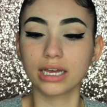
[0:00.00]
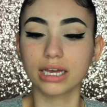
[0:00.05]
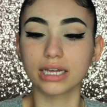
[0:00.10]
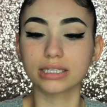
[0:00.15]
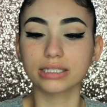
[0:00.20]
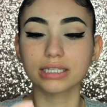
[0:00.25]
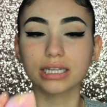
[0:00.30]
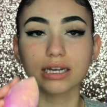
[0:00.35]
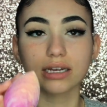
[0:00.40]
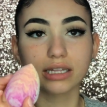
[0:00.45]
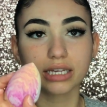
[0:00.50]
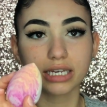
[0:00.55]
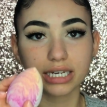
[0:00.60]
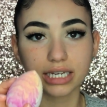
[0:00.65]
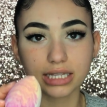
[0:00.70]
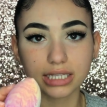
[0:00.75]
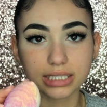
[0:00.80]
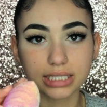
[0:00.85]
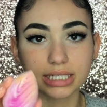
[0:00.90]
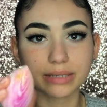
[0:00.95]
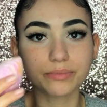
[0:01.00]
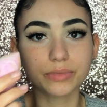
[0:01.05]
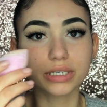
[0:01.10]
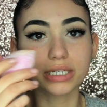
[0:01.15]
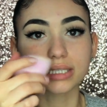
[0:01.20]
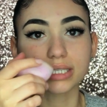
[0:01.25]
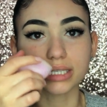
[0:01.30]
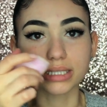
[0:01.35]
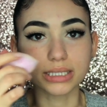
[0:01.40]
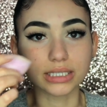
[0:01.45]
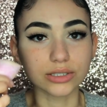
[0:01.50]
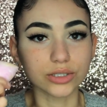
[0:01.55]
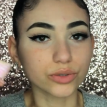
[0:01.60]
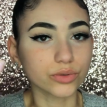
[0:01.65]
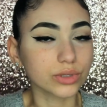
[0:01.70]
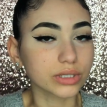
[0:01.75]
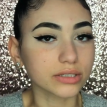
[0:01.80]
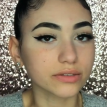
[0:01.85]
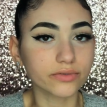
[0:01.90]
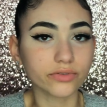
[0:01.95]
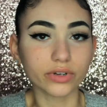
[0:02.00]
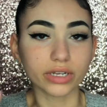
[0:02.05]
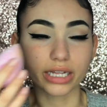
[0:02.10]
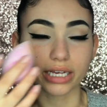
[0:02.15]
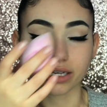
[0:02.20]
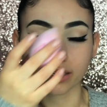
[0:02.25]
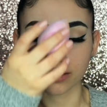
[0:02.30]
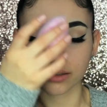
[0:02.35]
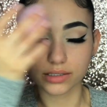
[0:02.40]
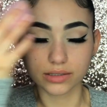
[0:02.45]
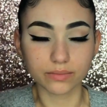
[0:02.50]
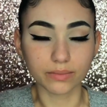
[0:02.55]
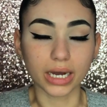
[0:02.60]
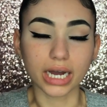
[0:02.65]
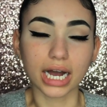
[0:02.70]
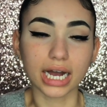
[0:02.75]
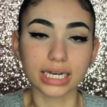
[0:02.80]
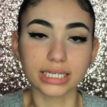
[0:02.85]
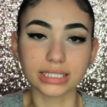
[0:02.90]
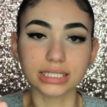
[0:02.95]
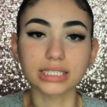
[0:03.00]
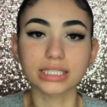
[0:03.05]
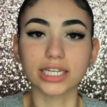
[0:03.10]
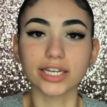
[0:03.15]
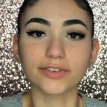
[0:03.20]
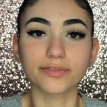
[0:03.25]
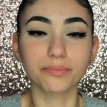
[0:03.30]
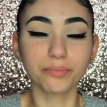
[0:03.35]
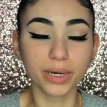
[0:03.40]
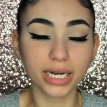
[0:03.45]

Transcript: It's not clean at the tip because I did use it for like my eyes and stuff,